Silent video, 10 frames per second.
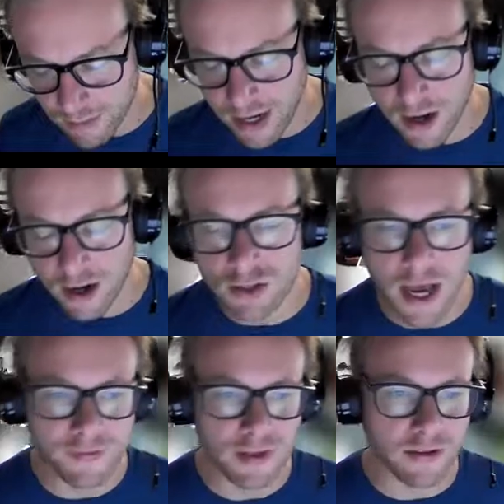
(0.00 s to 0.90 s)
right? I also
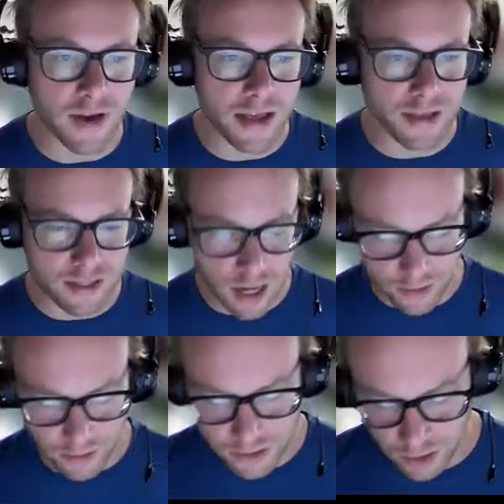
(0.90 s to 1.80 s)
have to divide this
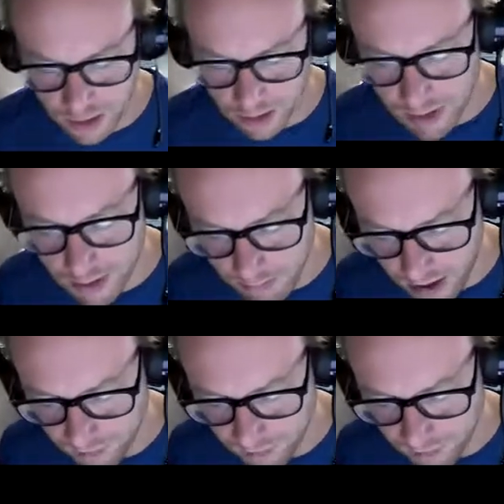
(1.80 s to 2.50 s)
other term by